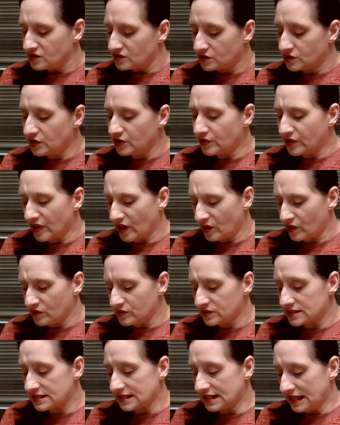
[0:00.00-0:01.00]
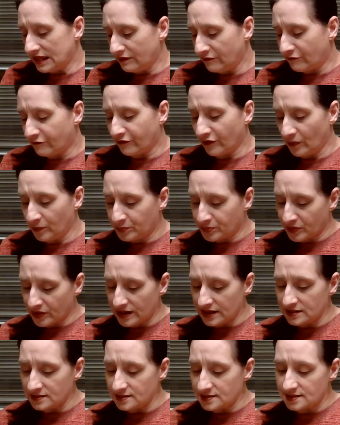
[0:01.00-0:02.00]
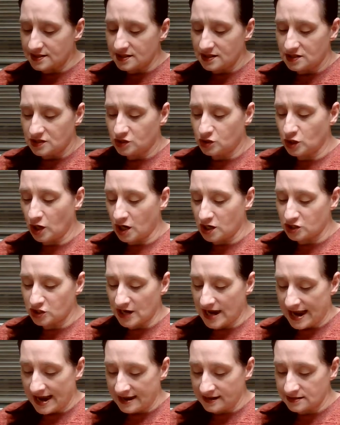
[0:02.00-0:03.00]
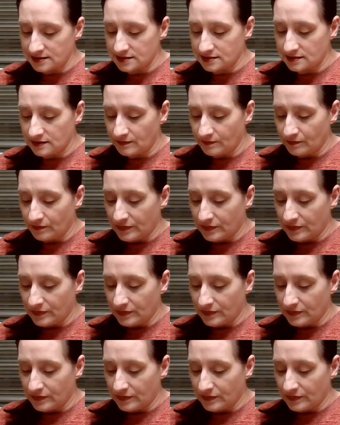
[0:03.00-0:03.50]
Do ghosts leave footprints? Josh asked.